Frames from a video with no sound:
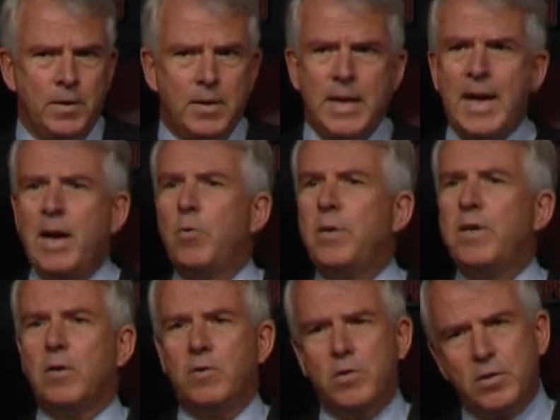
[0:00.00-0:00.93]
Now we
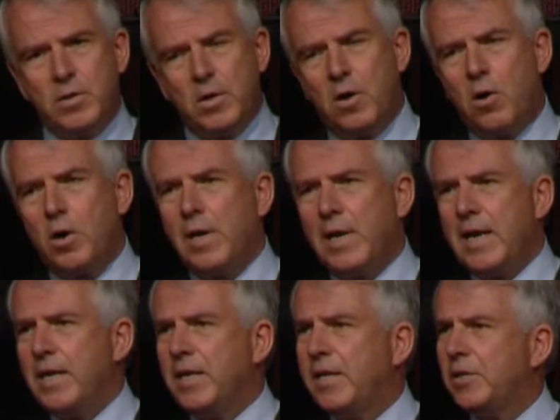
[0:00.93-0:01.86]
hear the hard
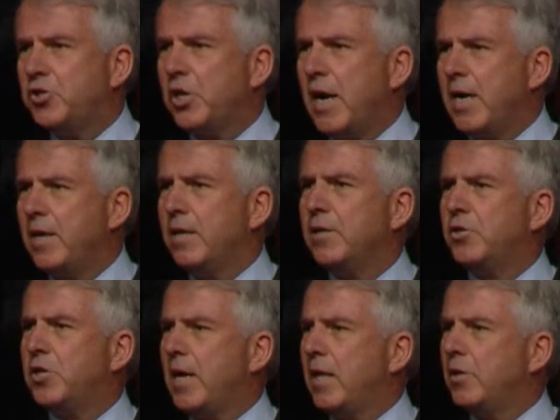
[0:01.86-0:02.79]
landing in China, the
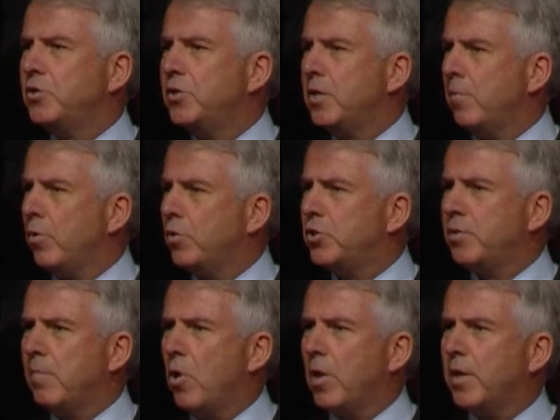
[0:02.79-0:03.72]
challenges in
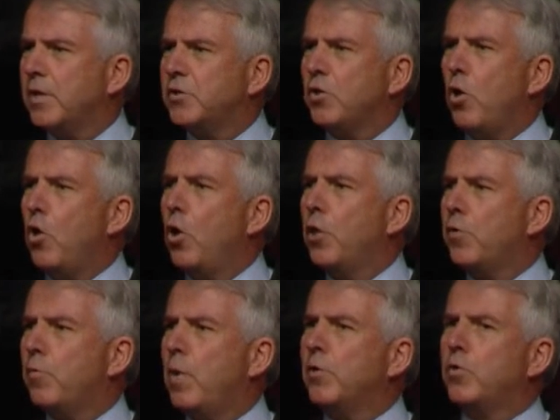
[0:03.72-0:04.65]
emerging markets, all
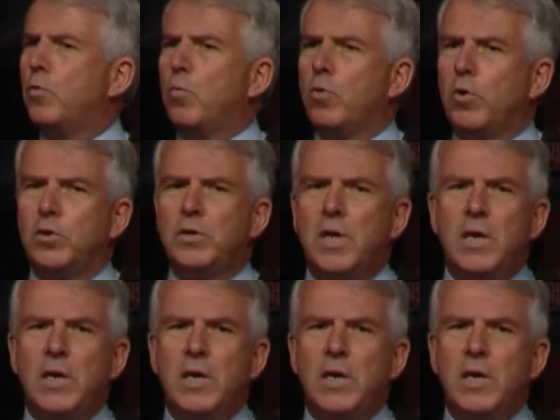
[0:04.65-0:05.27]
throughout the world,